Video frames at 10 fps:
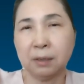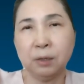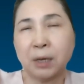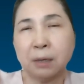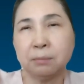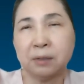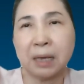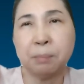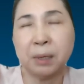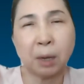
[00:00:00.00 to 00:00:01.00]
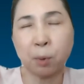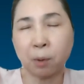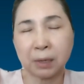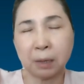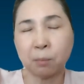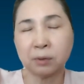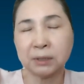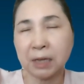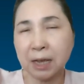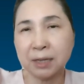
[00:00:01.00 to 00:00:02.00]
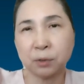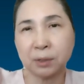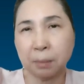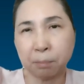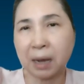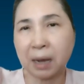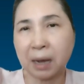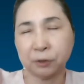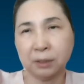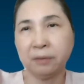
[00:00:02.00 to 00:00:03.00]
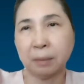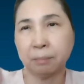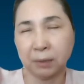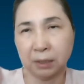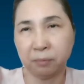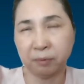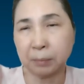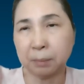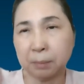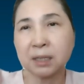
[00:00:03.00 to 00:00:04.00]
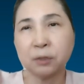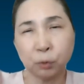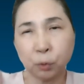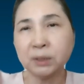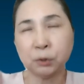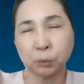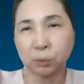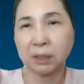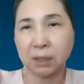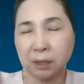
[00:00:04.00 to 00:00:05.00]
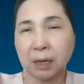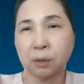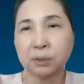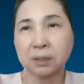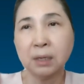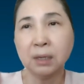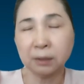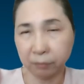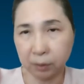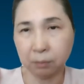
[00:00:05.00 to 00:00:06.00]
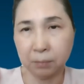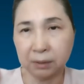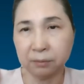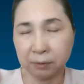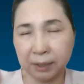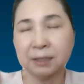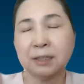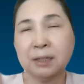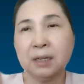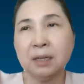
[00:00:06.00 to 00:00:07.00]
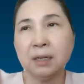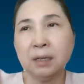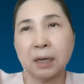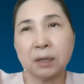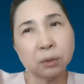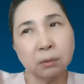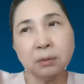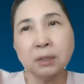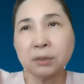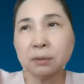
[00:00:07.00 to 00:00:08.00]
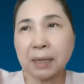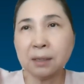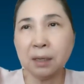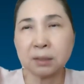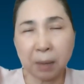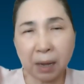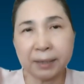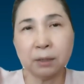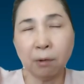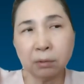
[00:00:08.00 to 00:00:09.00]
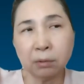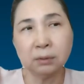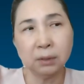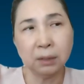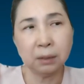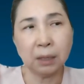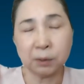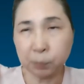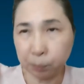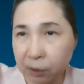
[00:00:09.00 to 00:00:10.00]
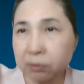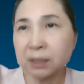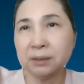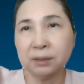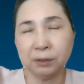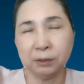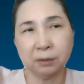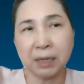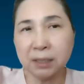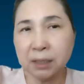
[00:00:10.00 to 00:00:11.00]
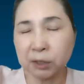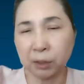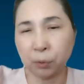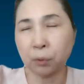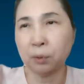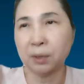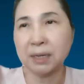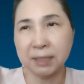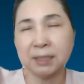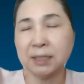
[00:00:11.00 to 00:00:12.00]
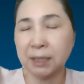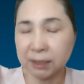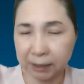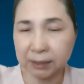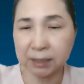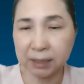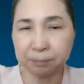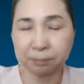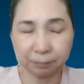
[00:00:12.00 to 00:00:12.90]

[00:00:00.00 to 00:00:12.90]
It can be commoditized. You can buy actually from the market. You don't need to do the in-house development, right? So that is my own experience, 10 years ago and 10 years later.